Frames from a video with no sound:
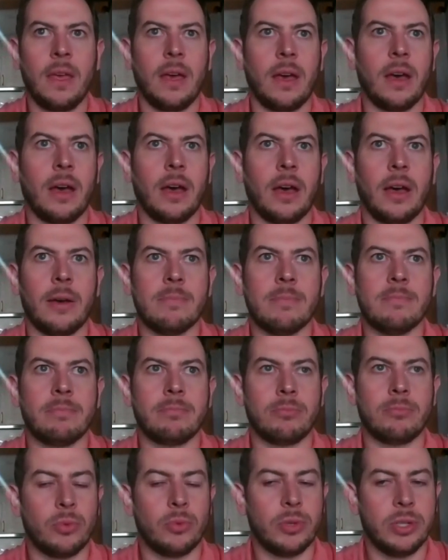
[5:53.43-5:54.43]
Mm-hmm.
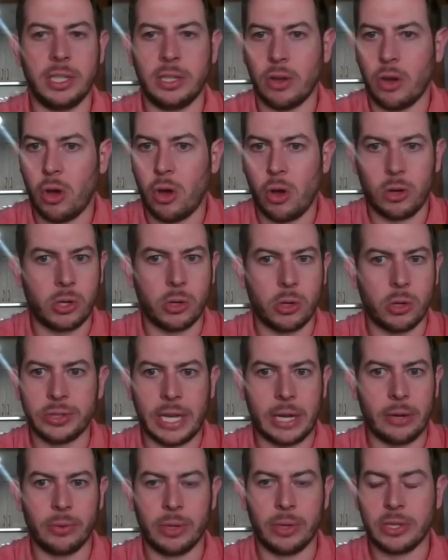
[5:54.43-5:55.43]
Um, really, all cold
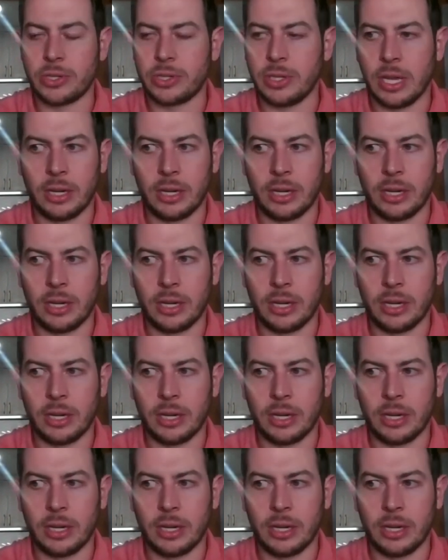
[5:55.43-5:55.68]
outreach.